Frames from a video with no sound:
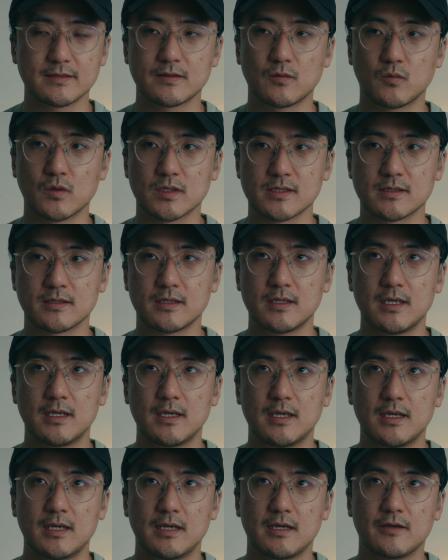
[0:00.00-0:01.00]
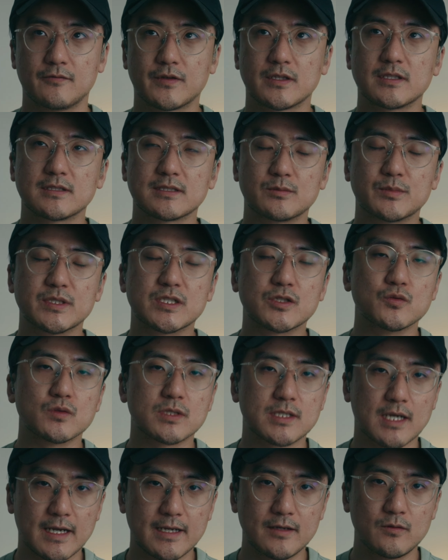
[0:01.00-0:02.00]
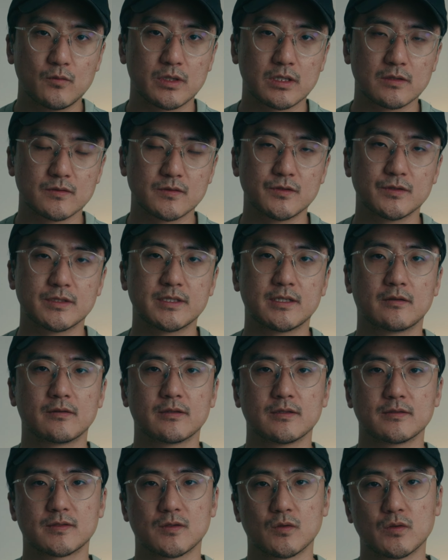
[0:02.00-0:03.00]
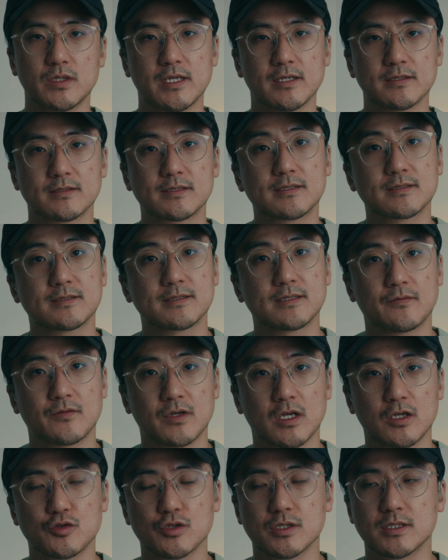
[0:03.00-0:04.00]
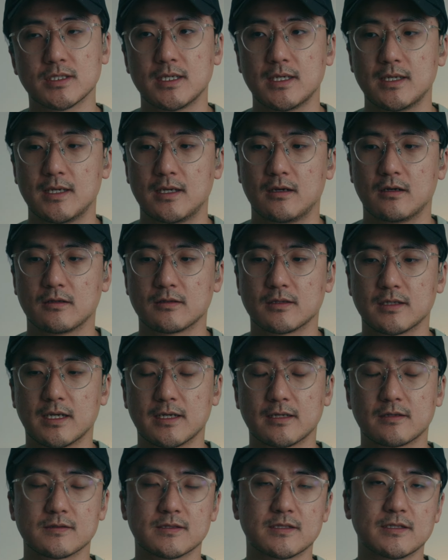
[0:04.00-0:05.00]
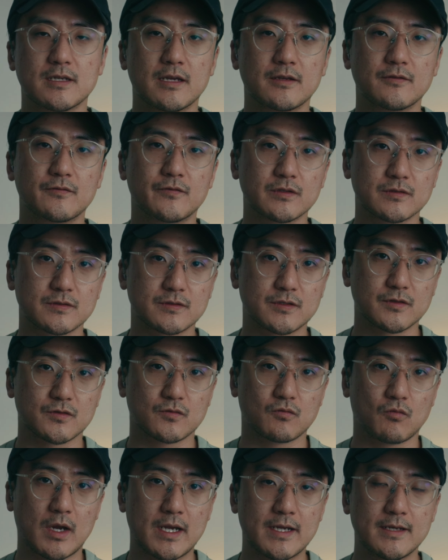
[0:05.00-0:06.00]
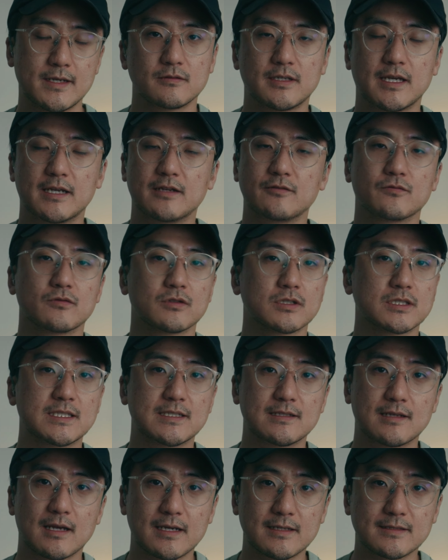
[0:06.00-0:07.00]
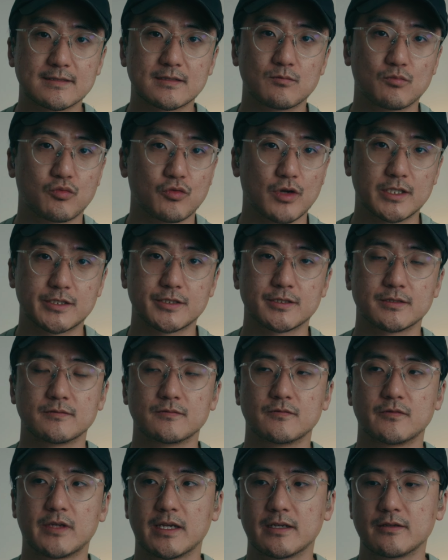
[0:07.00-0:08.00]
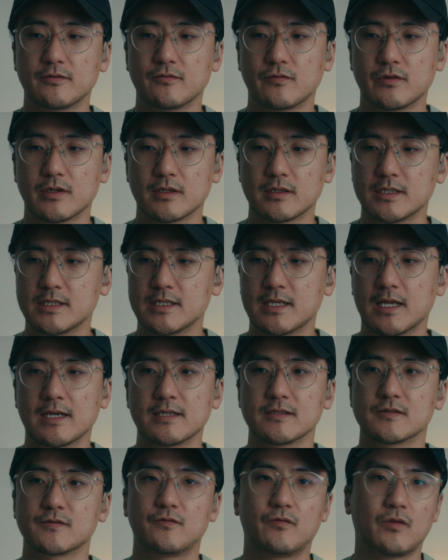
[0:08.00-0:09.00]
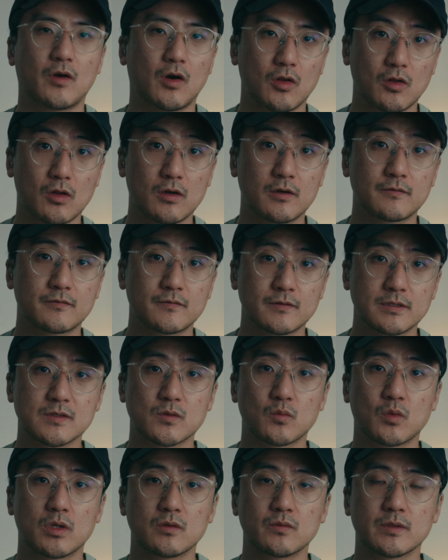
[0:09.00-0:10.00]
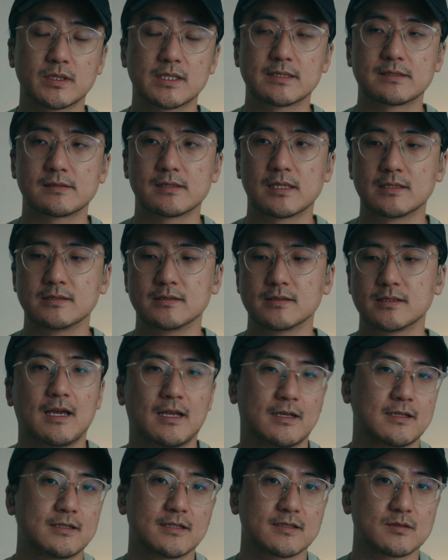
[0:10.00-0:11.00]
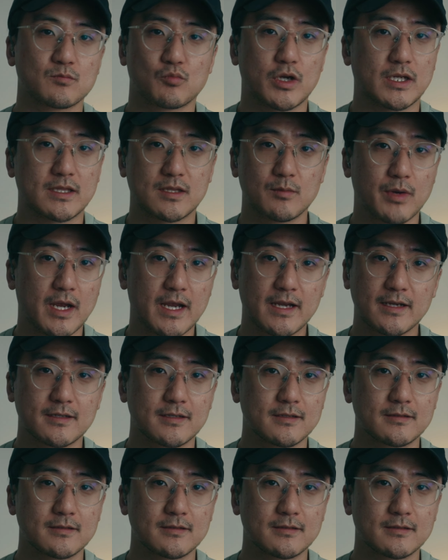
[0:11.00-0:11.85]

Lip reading: It felt a little bit too tight when I was using it on the Sony a6700. On the Nikon Z8 feels just right. Getting really nice compression, getting very nice fall off as well with this lens, and it doesn't break the bank.